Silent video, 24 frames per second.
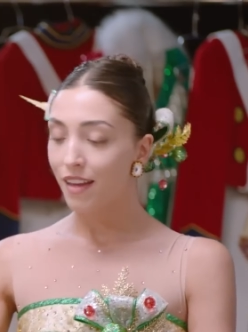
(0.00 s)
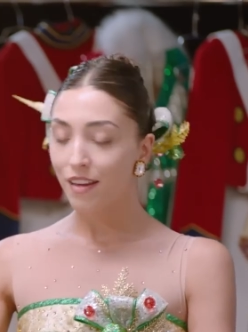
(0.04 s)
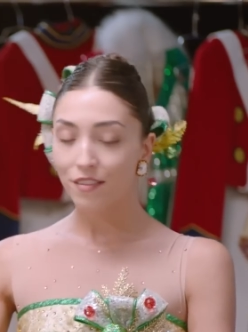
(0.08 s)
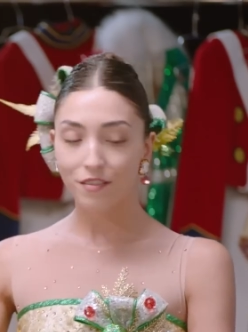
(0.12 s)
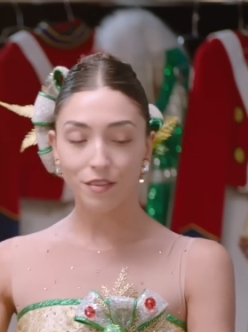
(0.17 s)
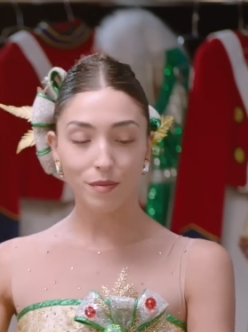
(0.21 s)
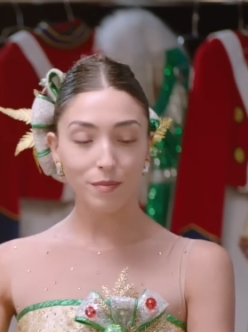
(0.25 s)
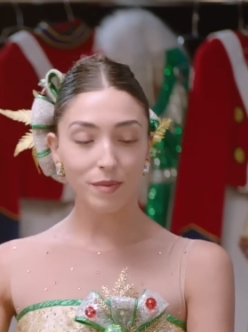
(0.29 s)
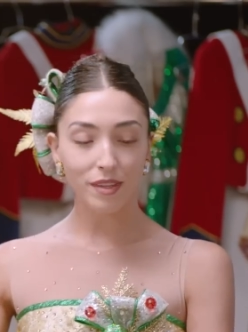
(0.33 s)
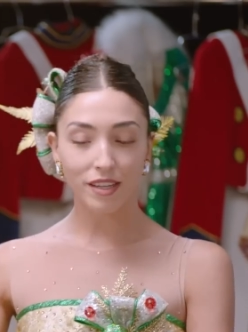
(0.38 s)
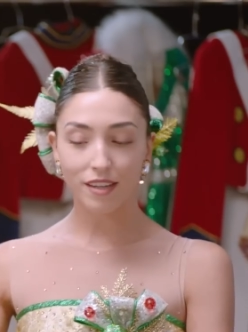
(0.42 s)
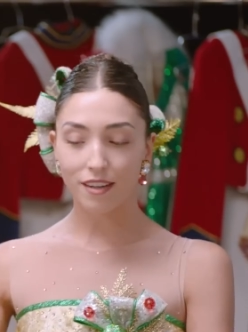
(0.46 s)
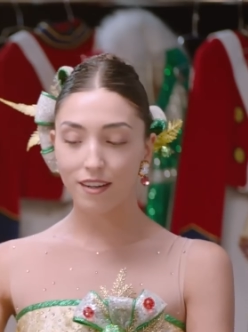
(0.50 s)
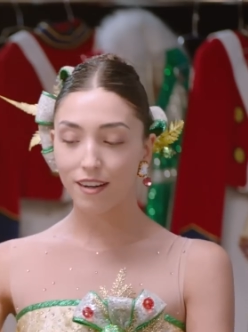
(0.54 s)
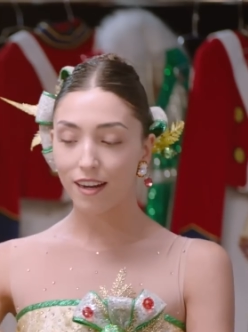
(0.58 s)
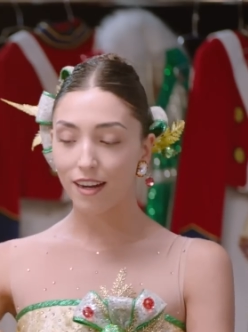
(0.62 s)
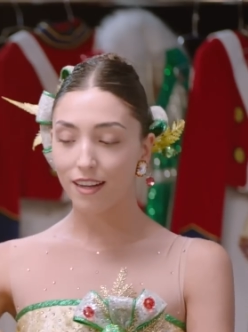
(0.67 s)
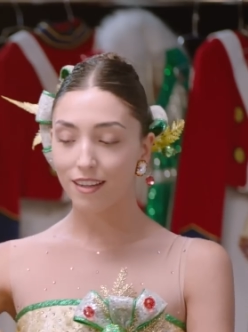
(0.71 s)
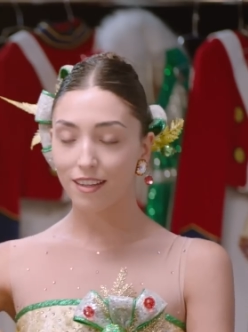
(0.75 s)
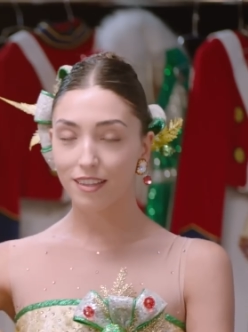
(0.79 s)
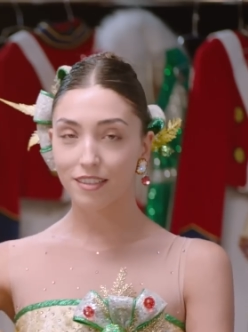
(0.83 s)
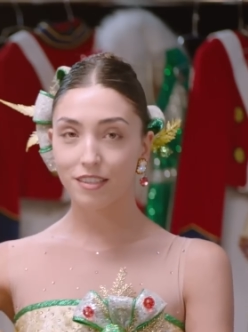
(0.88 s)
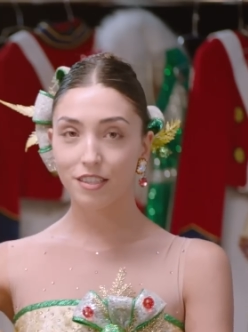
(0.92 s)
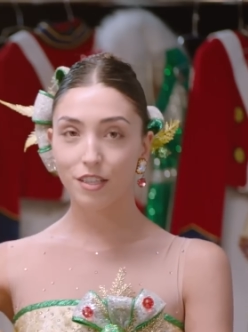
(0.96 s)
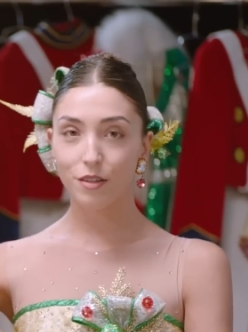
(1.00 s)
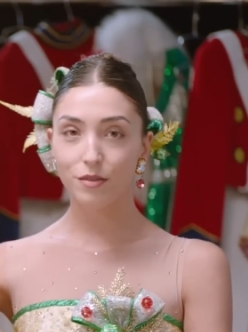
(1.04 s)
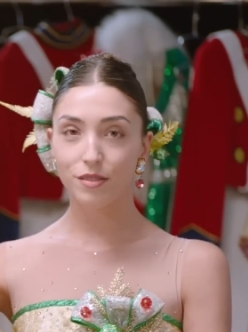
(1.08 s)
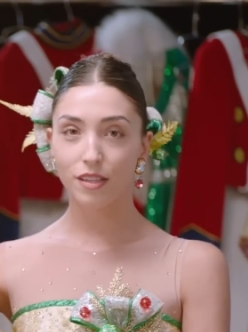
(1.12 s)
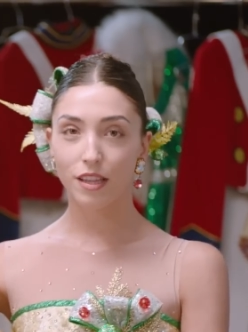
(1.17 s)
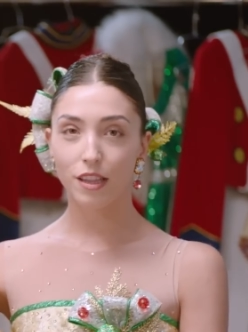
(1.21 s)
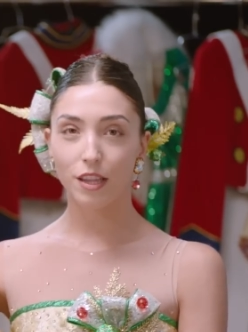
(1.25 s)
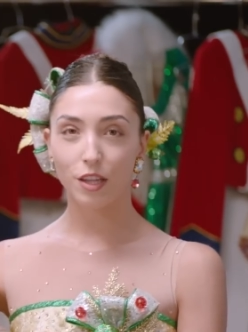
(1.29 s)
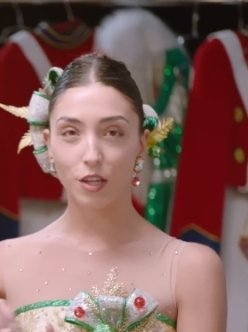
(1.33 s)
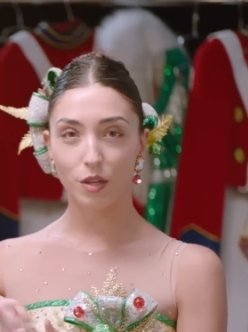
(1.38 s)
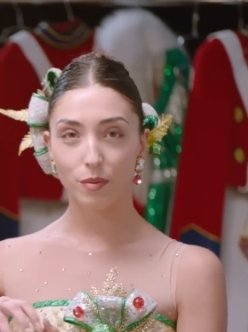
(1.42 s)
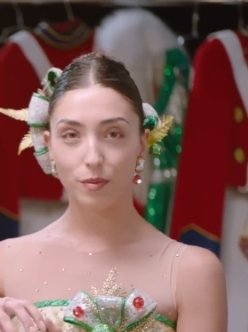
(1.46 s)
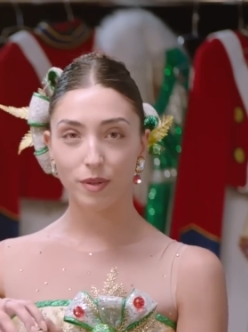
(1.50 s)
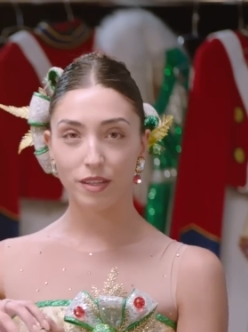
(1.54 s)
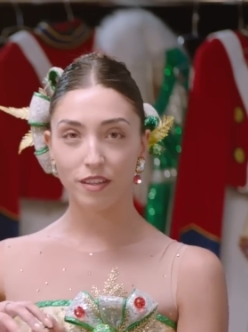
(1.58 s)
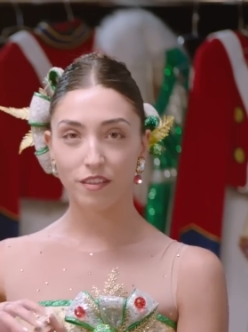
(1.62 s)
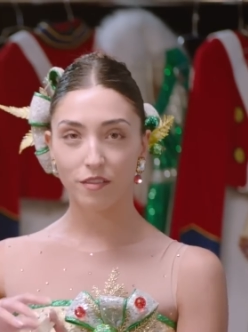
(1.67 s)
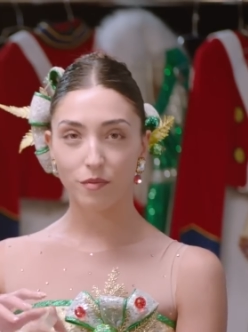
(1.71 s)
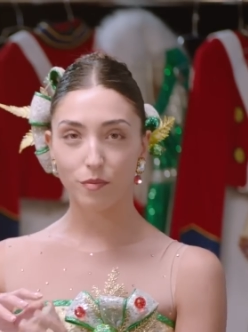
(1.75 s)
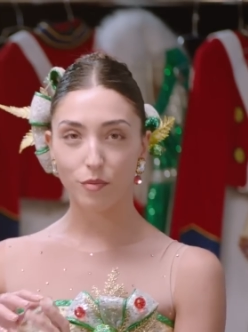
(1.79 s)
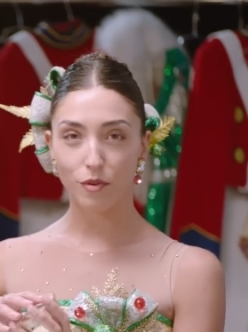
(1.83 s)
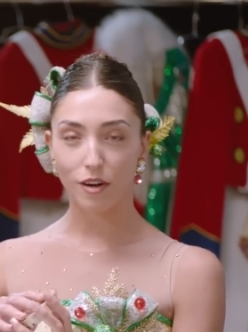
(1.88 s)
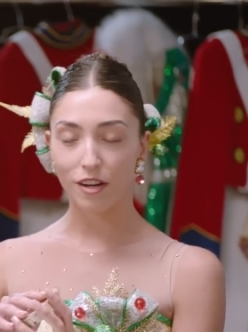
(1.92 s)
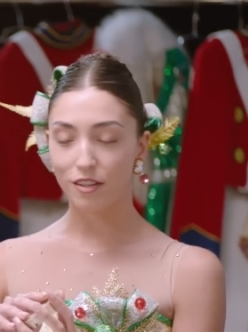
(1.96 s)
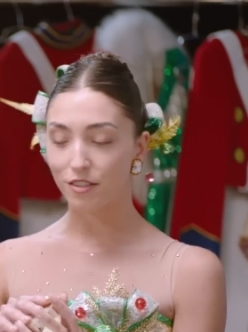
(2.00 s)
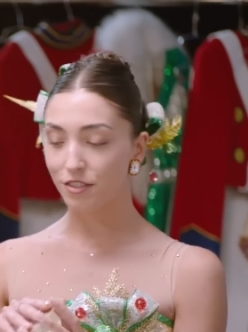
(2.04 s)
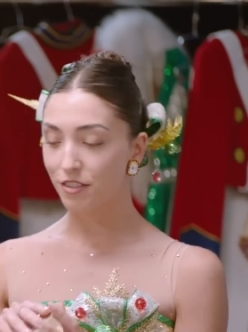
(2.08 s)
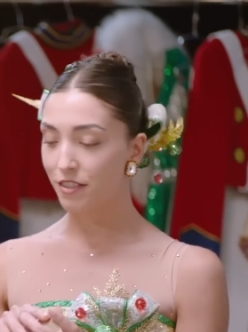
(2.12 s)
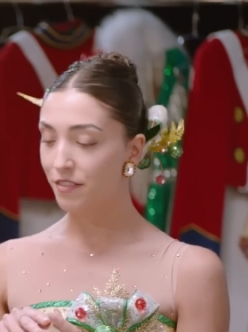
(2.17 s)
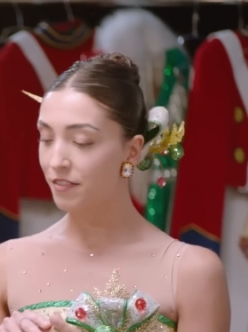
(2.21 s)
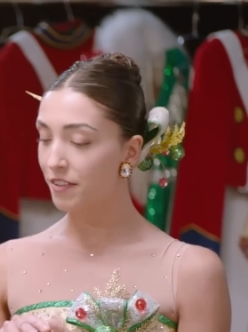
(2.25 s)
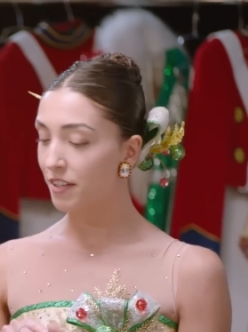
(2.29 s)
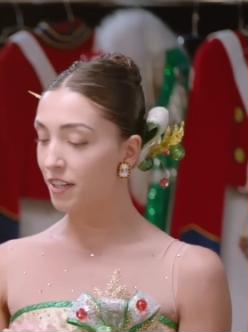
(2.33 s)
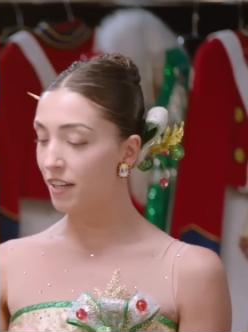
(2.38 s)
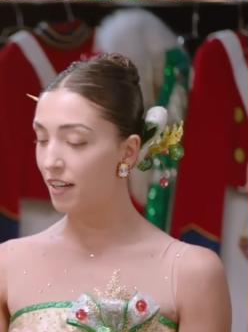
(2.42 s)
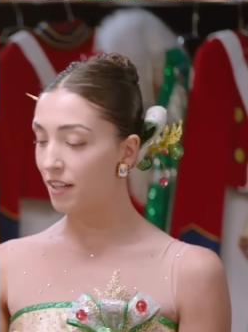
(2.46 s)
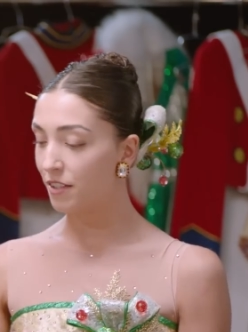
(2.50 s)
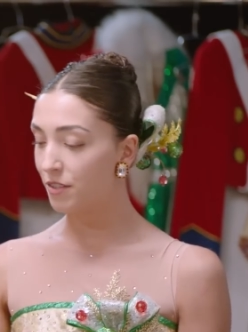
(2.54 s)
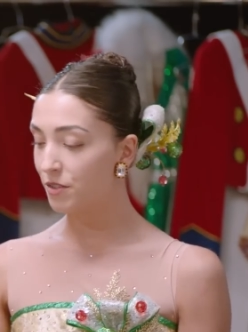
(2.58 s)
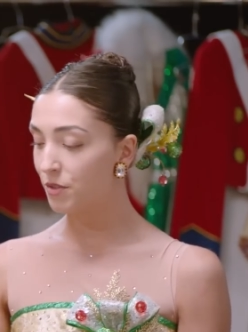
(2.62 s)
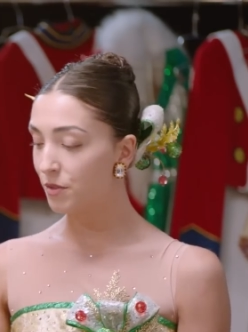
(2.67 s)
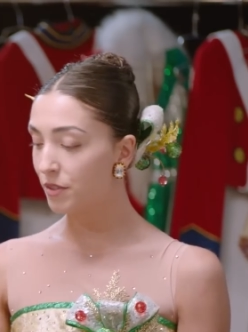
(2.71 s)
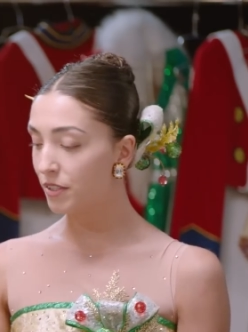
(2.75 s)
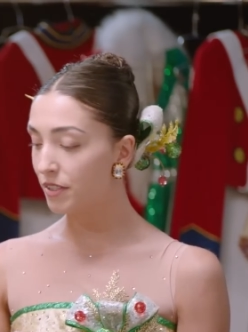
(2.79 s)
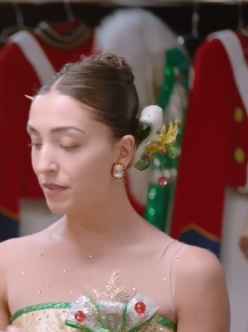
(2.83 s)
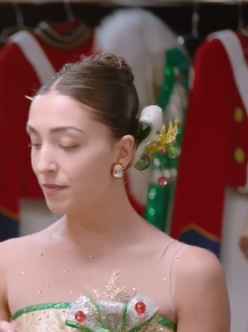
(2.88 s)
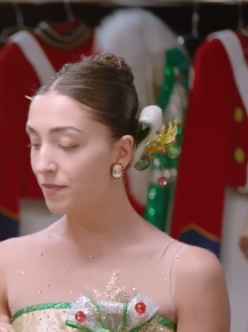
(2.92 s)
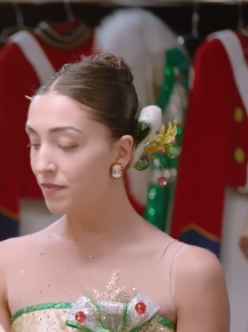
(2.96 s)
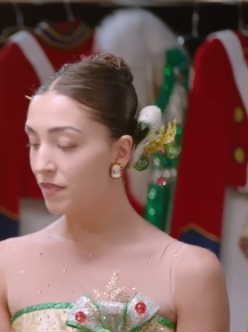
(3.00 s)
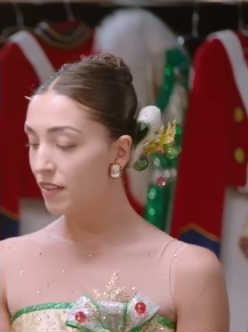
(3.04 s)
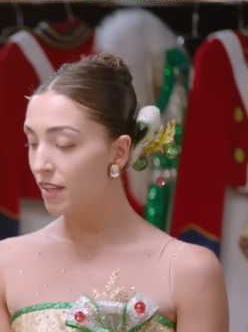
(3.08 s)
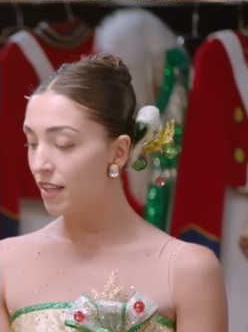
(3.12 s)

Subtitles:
From there, I like to use a little bit of bronzer for contour.